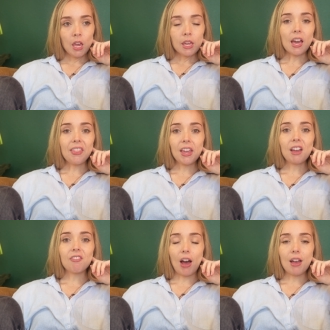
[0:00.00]
Yeah, I think
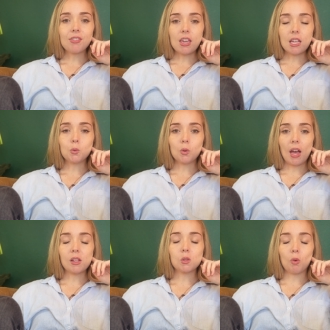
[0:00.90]
at five kids
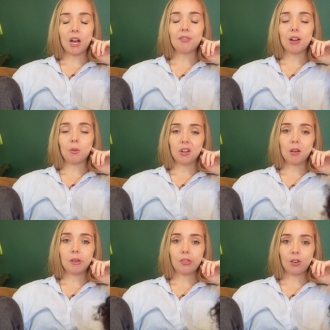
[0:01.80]
as a wife, I would
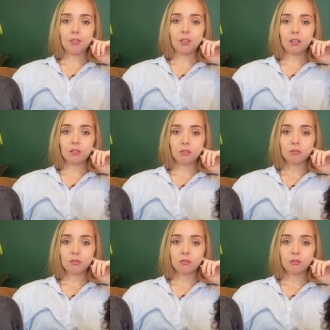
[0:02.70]
not be thriving.